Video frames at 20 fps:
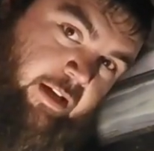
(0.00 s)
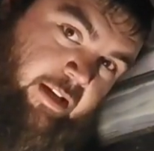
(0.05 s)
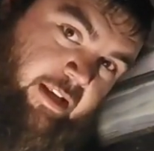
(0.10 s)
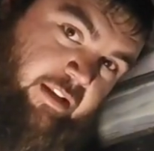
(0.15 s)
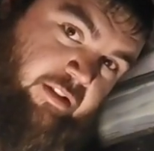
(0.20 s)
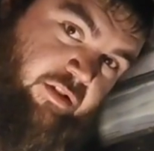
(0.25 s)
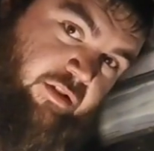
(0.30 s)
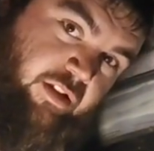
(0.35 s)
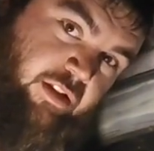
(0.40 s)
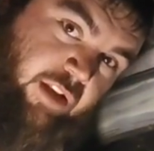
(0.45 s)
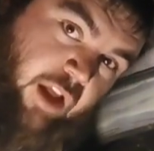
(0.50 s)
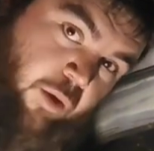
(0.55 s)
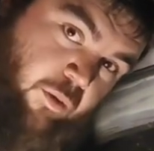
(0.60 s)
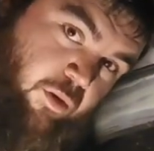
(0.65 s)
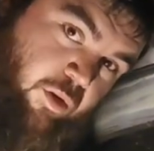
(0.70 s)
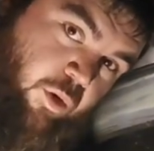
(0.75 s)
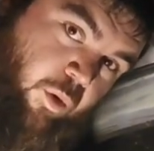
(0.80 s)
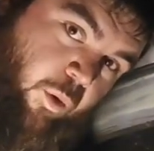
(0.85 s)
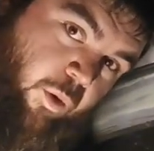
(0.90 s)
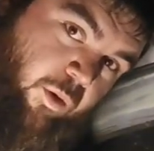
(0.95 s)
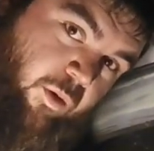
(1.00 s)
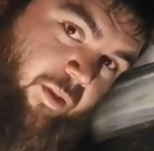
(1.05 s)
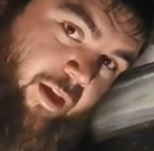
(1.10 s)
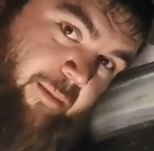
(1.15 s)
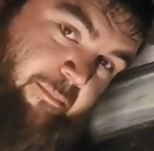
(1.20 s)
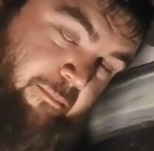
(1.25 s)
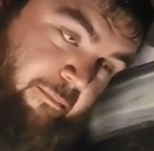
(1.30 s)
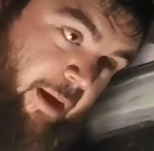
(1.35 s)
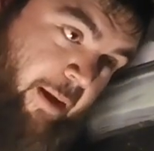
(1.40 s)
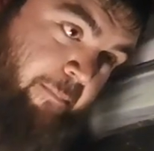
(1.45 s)
into the lower coil
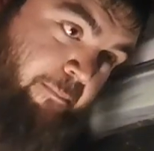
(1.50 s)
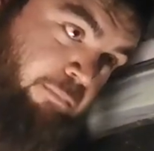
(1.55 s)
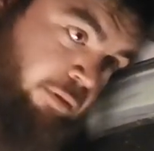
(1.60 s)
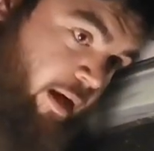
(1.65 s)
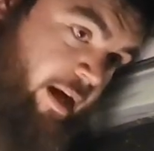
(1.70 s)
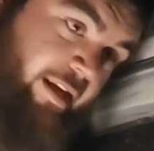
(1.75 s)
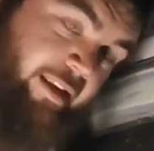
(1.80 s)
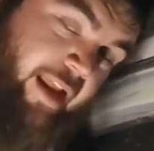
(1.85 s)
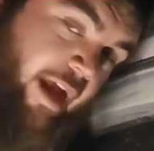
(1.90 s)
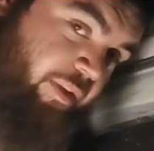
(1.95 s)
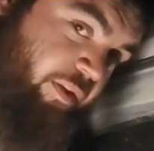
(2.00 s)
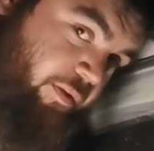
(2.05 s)
that might break down the